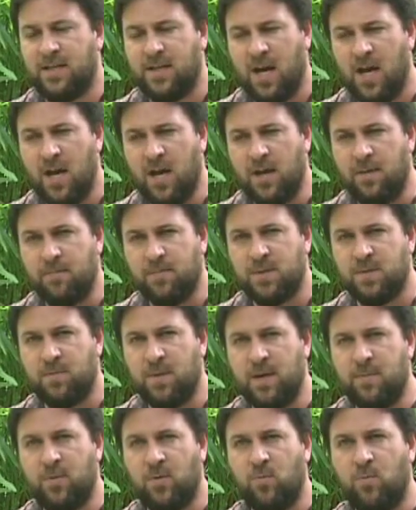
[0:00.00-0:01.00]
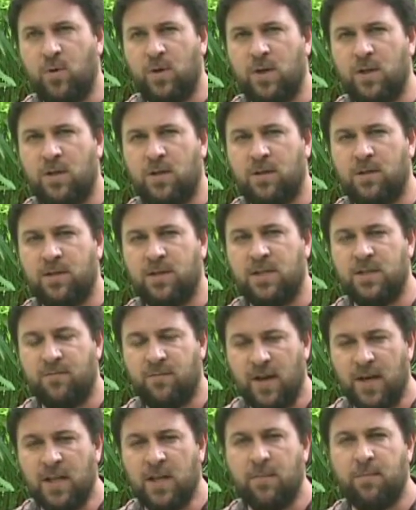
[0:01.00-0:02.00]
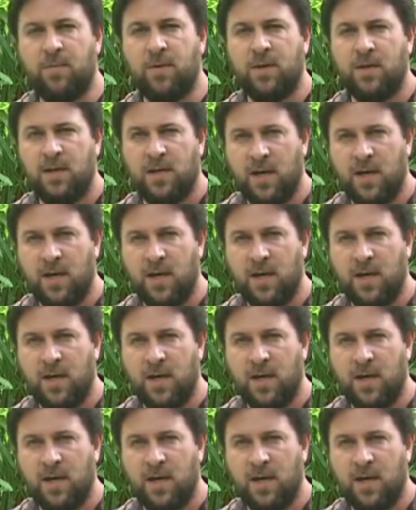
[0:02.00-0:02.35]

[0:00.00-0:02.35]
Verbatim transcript: times people will develop